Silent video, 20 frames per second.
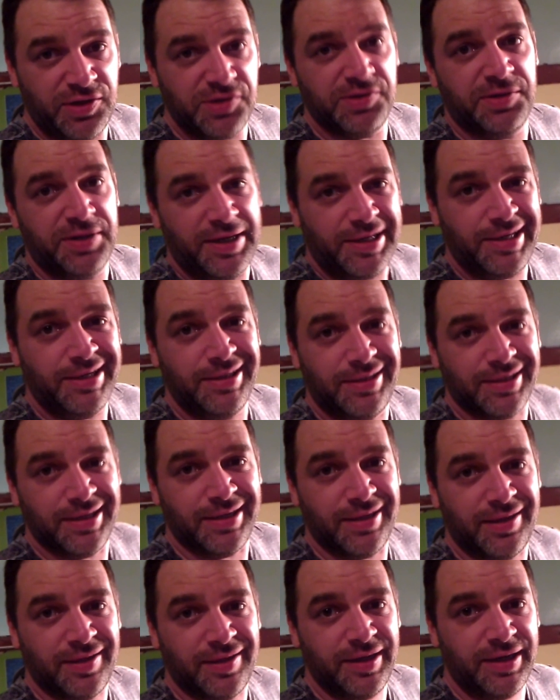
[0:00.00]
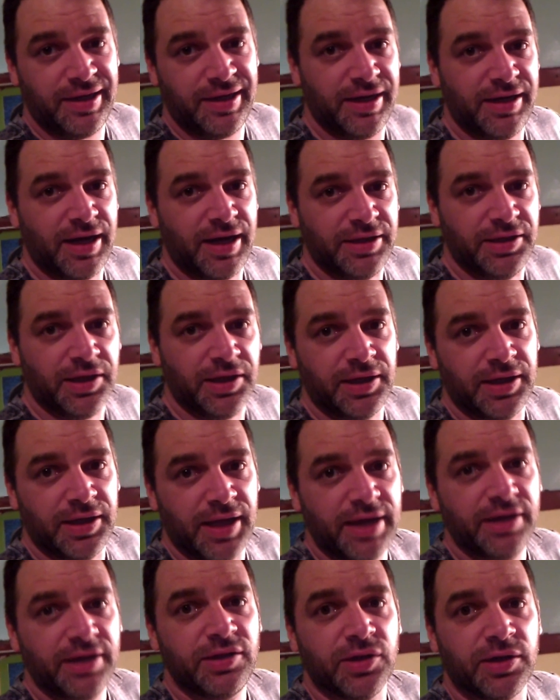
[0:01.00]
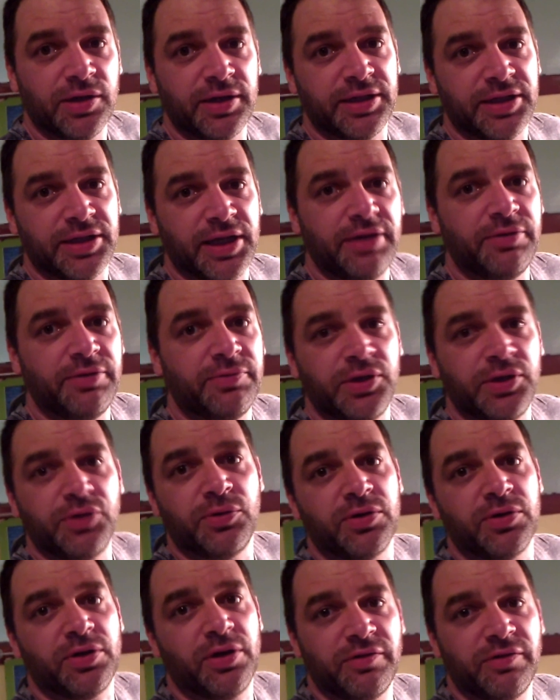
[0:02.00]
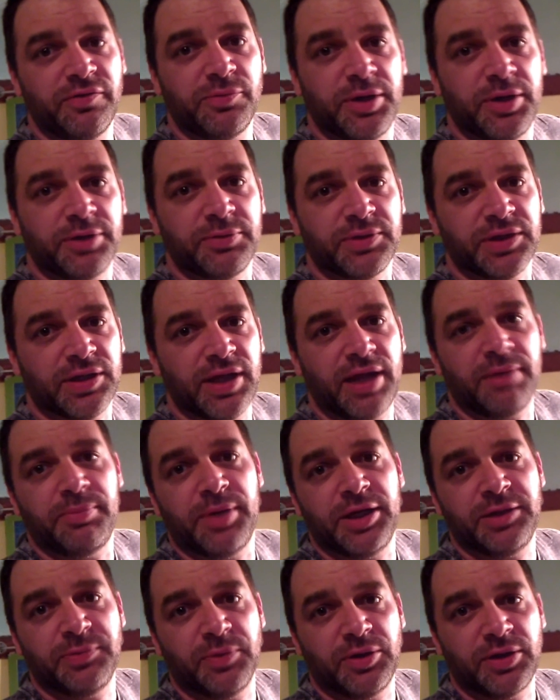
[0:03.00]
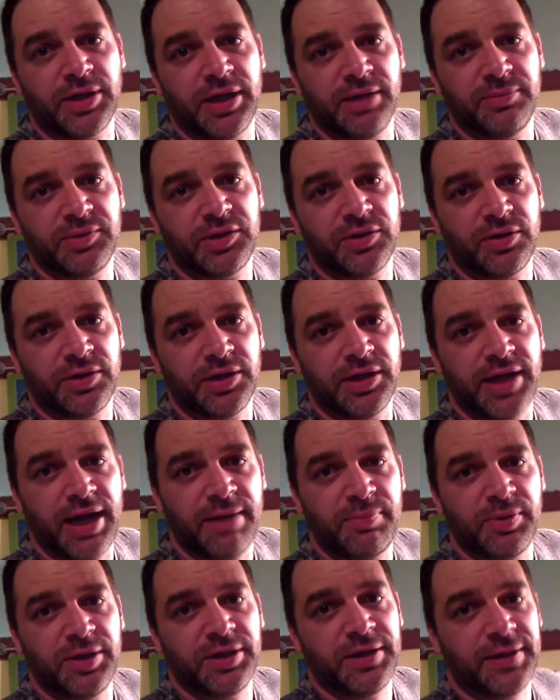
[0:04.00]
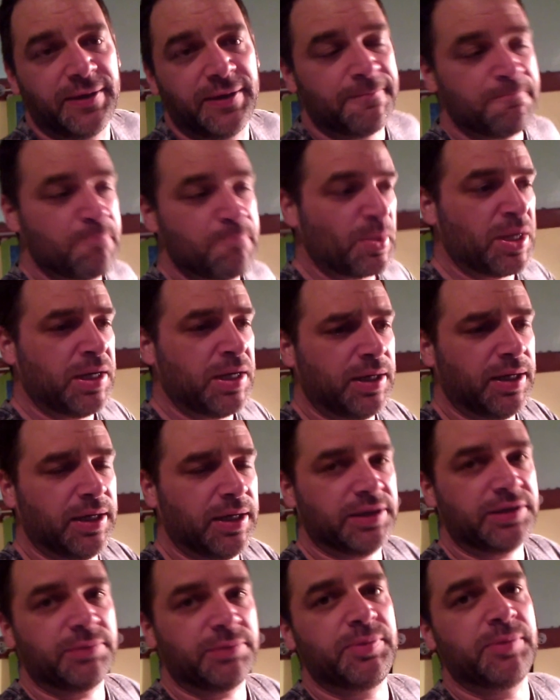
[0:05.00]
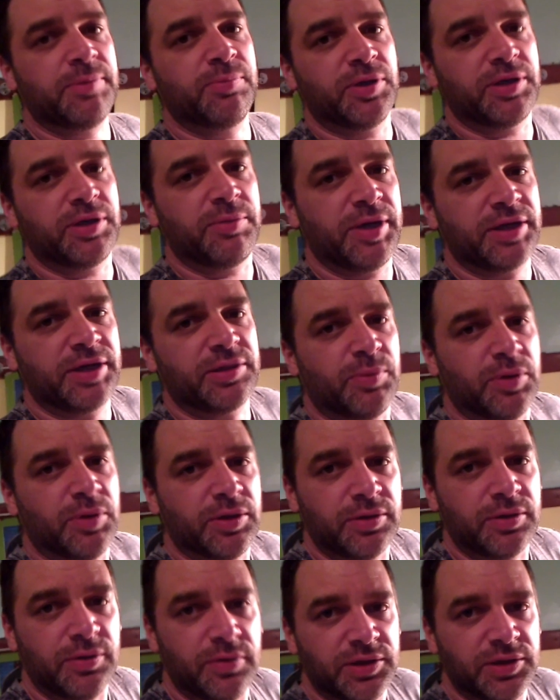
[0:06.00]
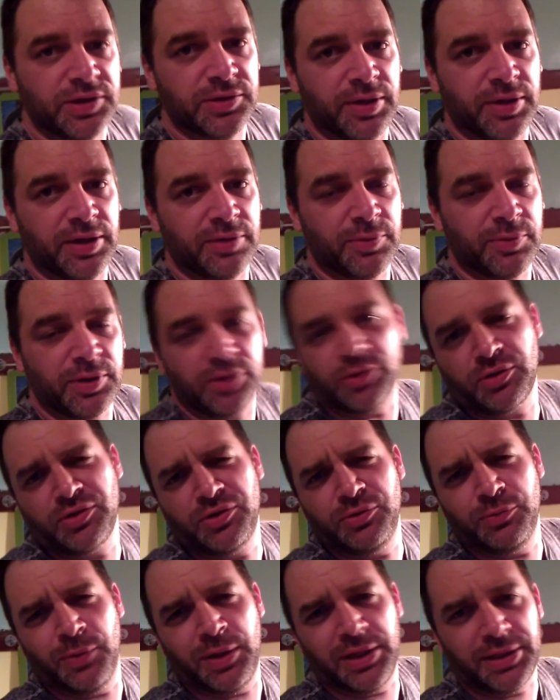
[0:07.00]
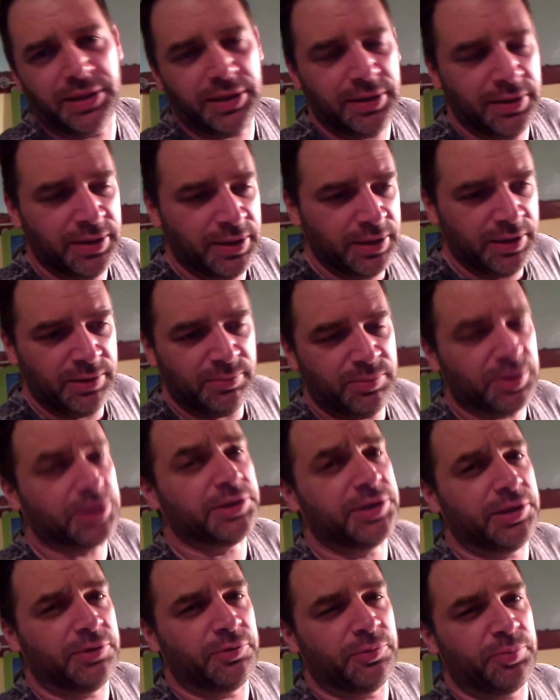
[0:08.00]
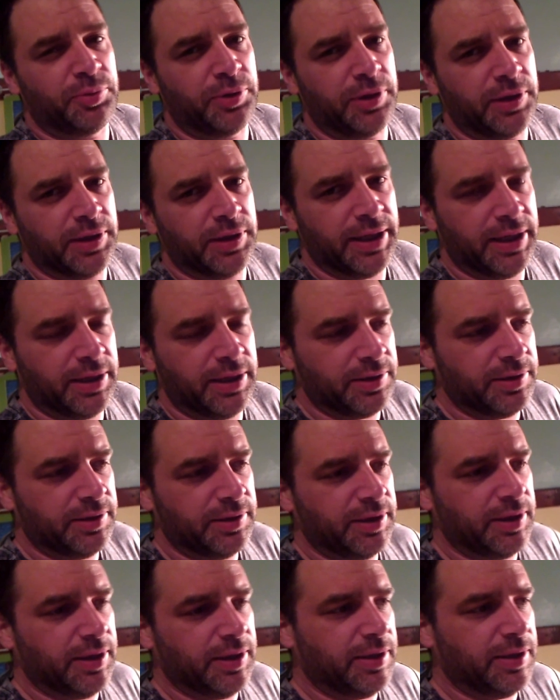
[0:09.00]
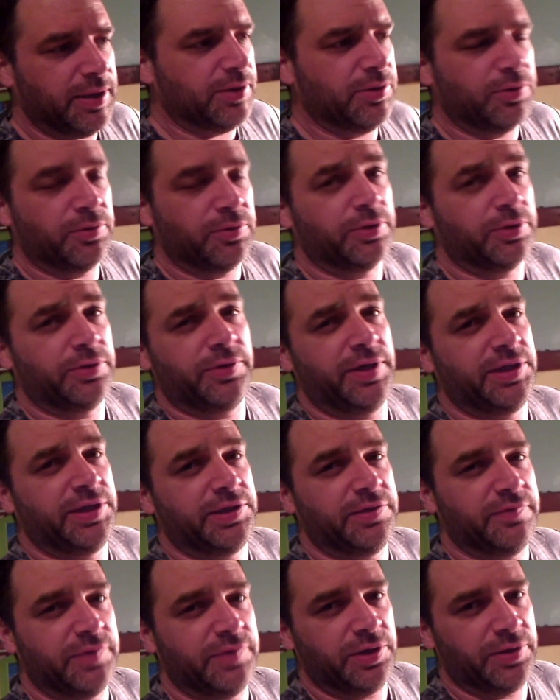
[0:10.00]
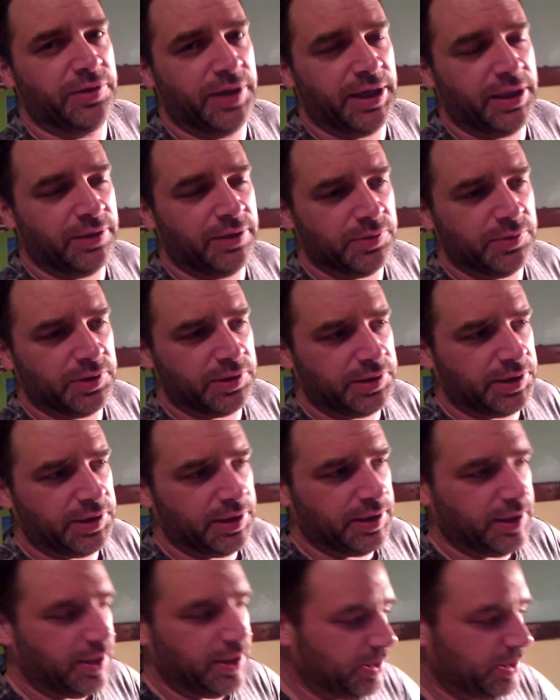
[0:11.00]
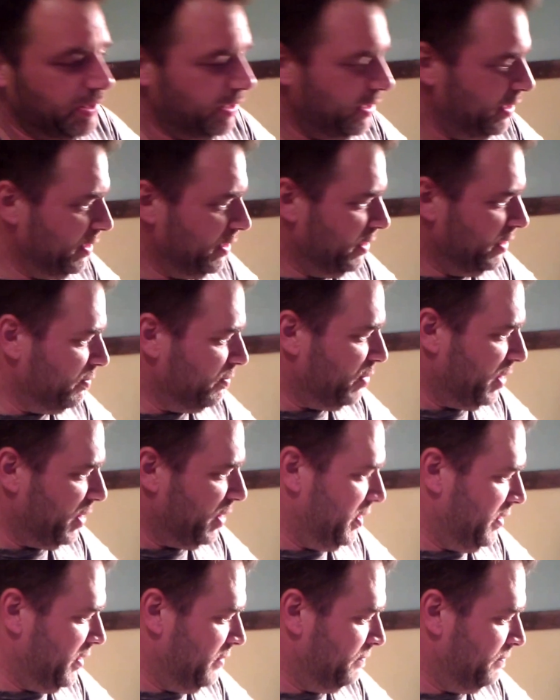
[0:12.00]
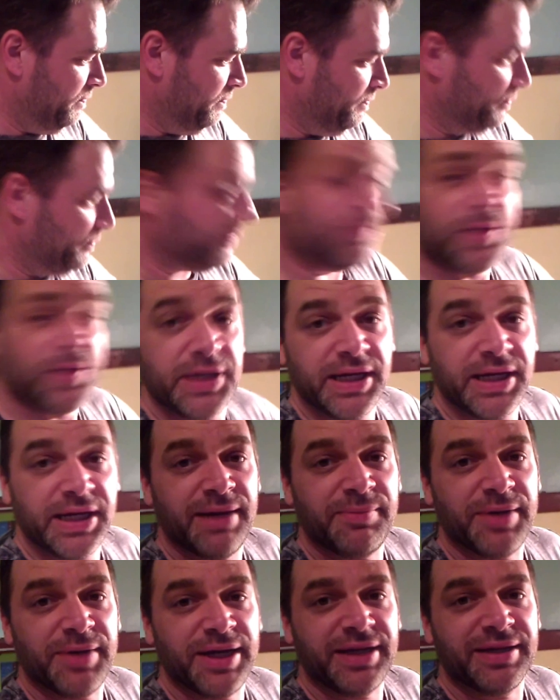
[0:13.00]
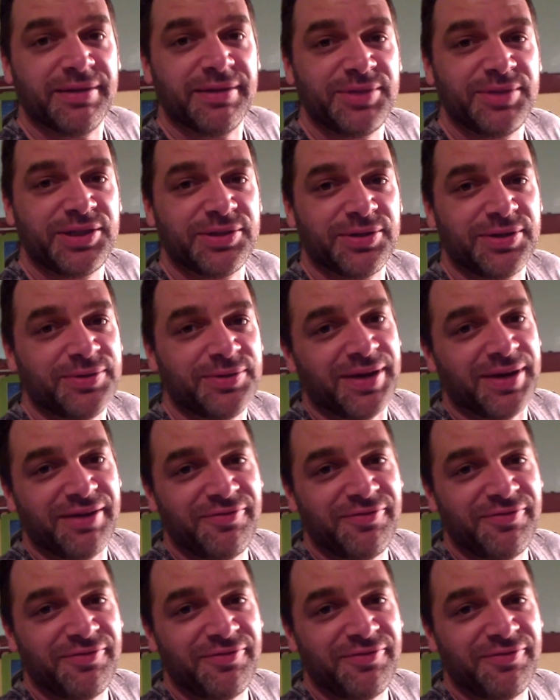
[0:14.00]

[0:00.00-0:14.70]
good hunt, I think. I, I, dug a lot of targets. I didn't record all of them. There was a lot of baseball games started happening and uh, some people at the basketball court, so I didn't want to look too wonky. Plus, they were pretty loud and uh, a little aggressive in their language, I'll say that. But, um, yeah, man, let me show you what I